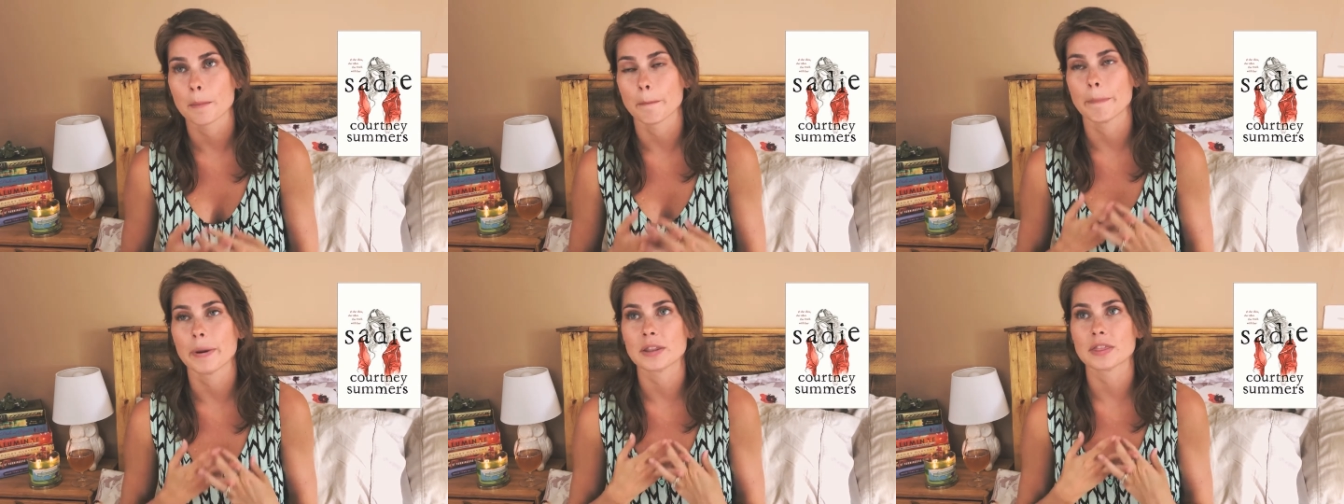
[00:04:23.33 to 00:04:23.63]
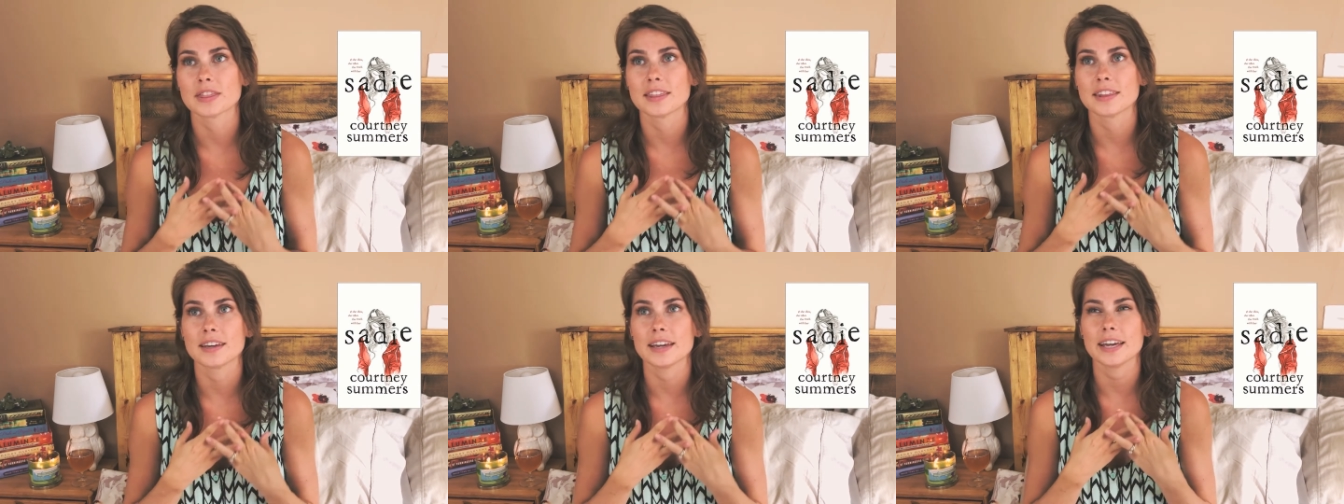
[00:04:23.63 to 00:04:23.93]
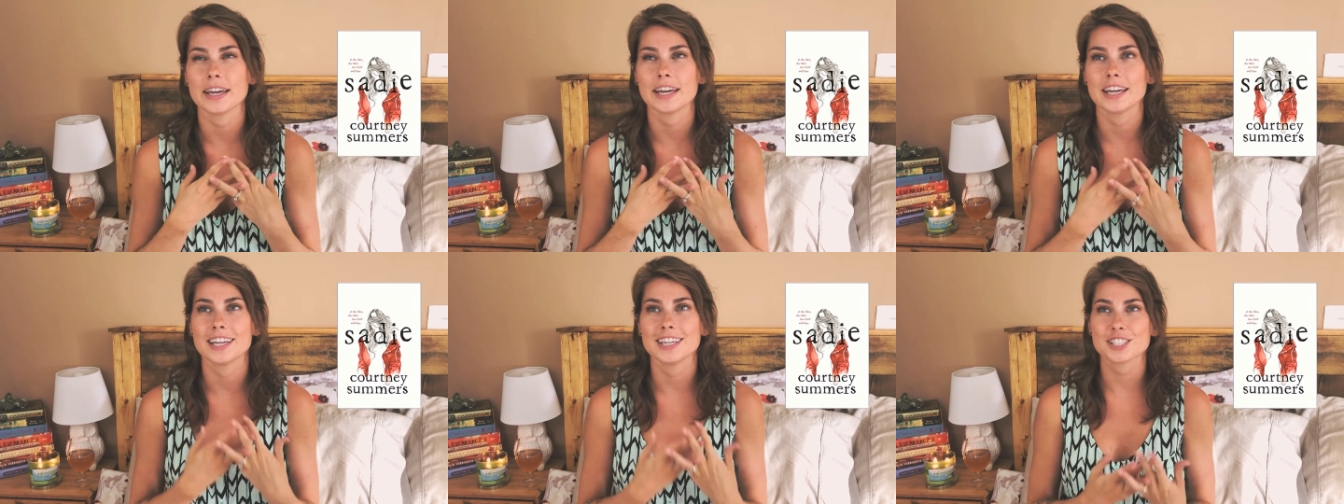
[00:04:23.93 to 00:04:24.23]
but
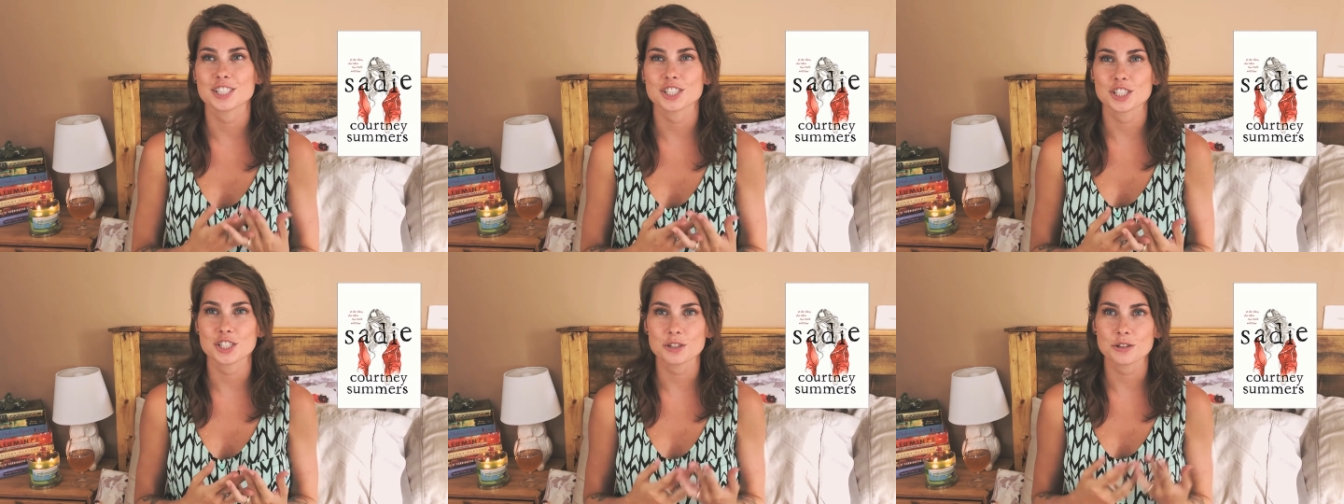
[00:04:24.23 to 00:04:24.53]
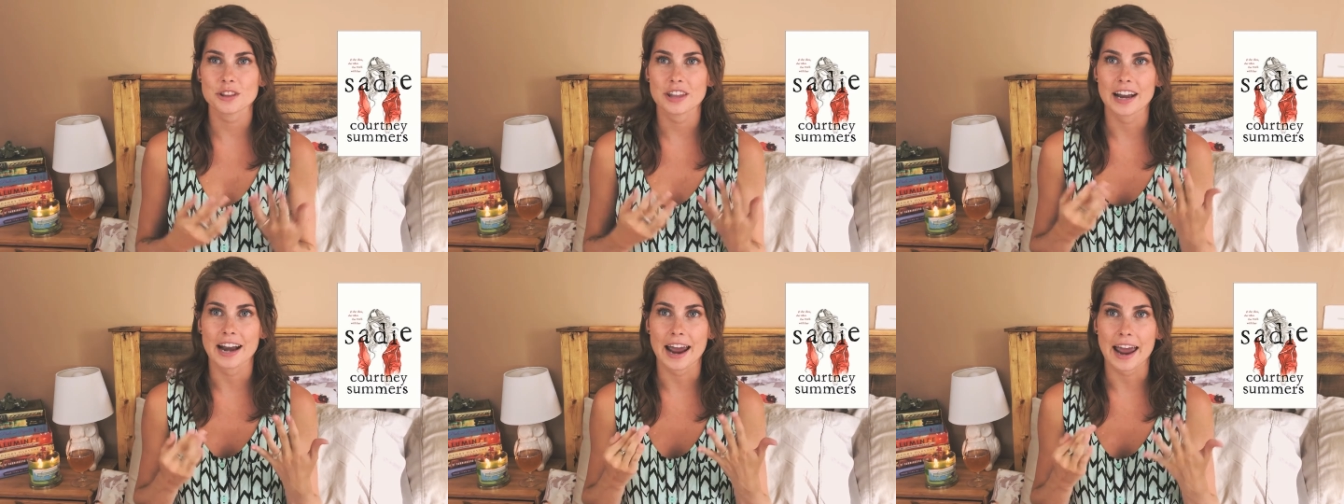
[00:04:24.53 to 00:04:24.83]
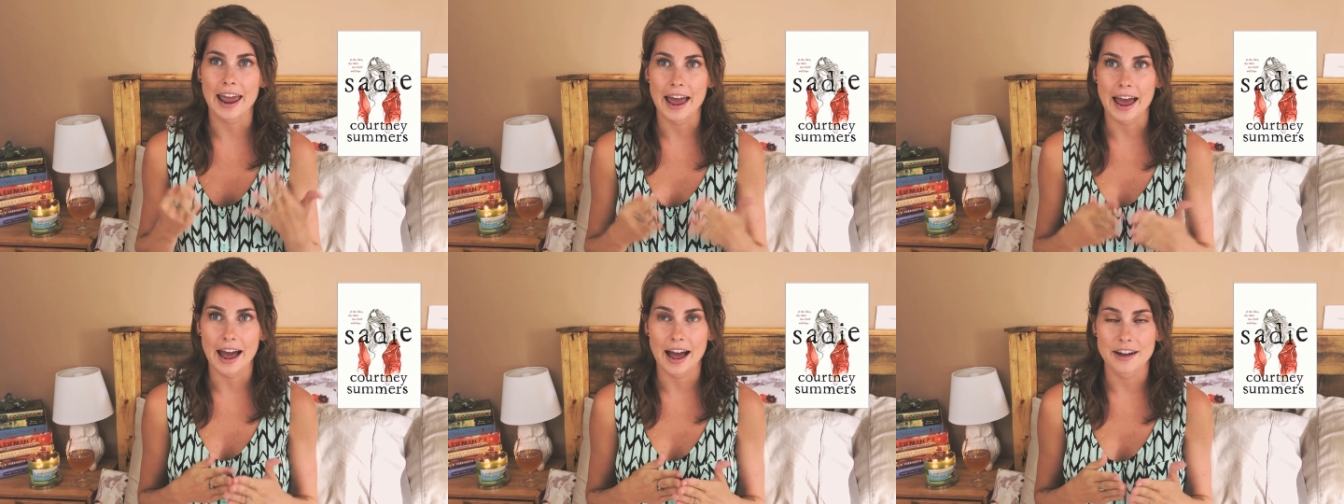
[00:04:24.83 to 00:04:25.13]
the issue that
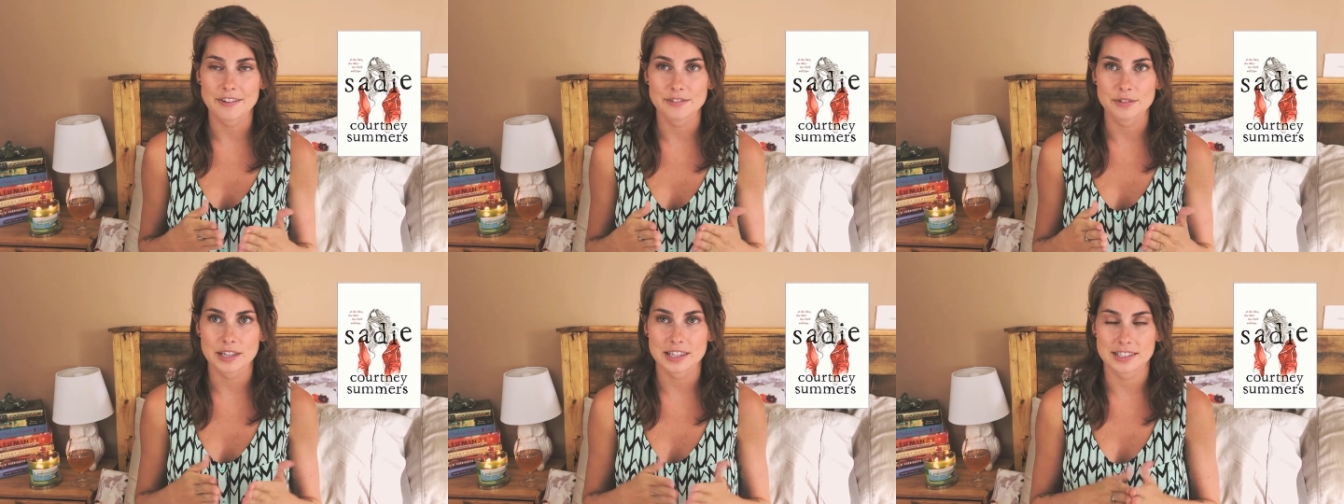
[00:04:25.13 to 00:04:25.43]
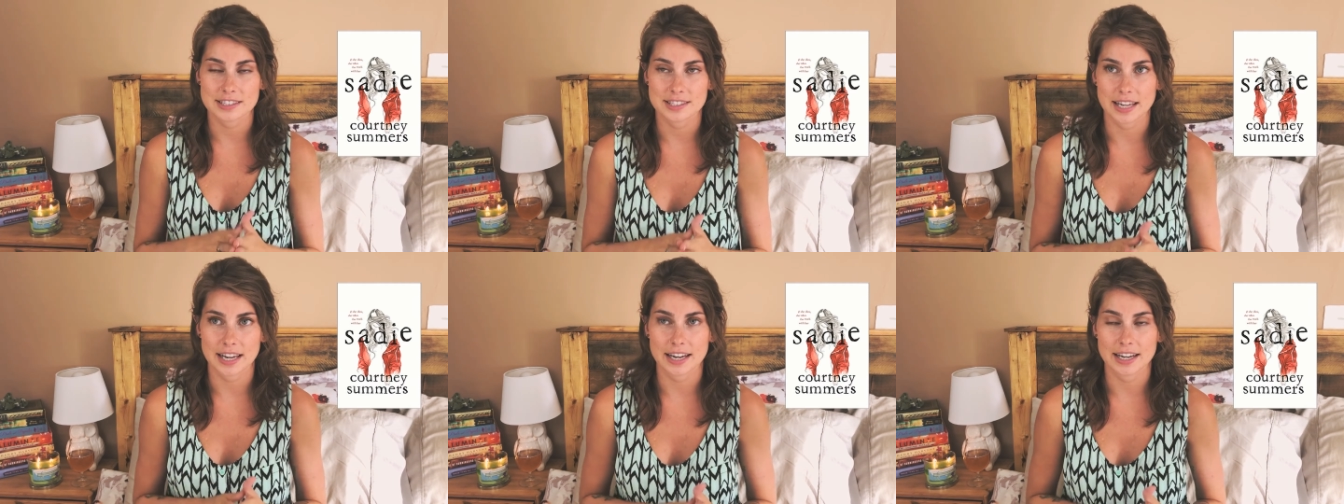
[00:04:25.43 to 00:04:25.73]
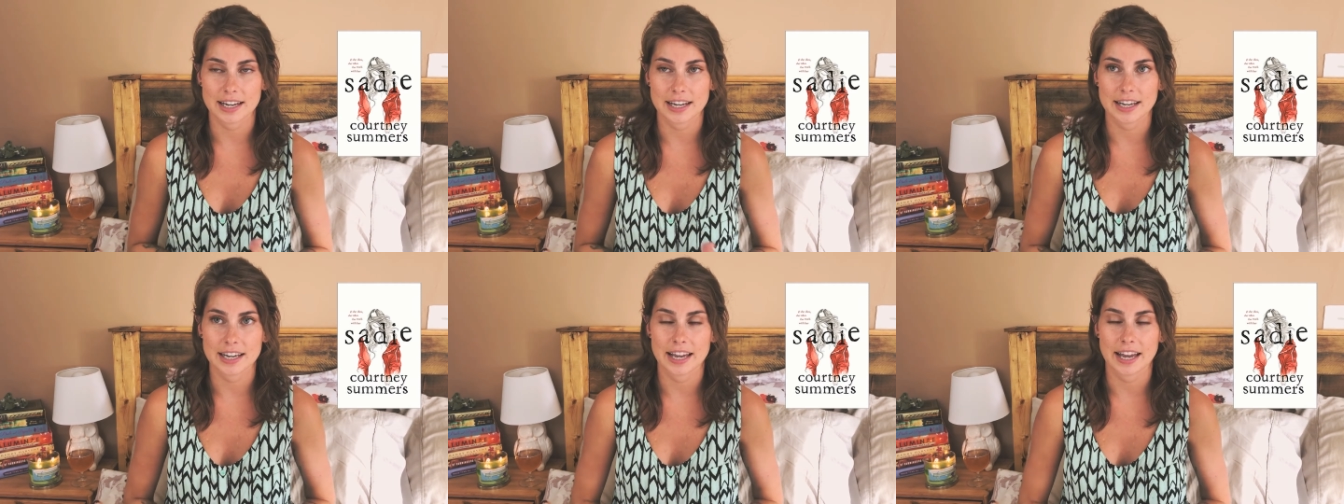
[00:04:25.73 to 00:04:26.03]
I have with
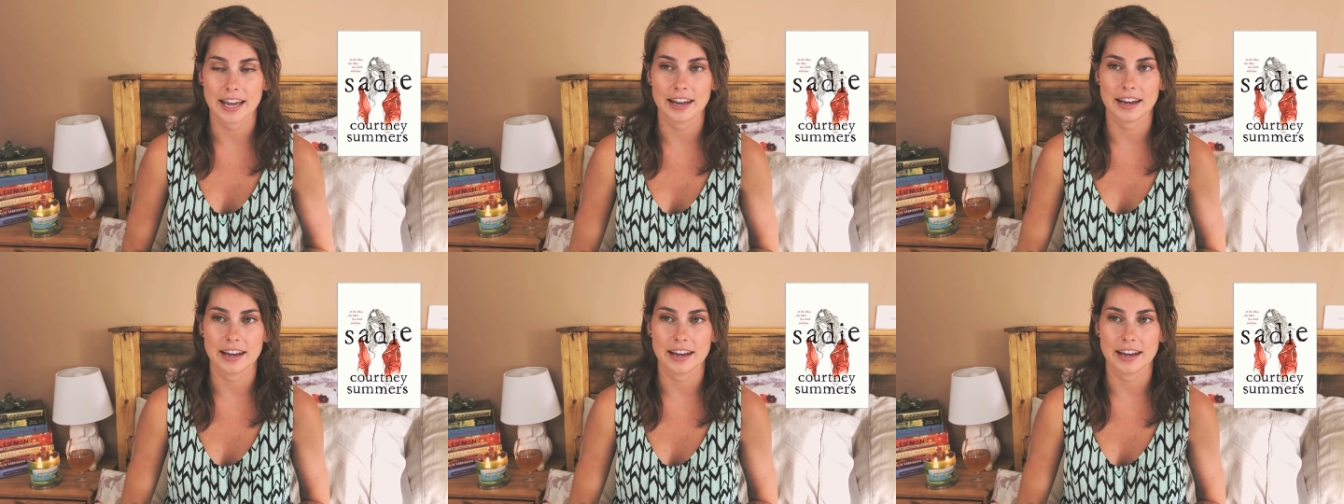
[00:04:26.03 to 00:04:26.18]
Sadie,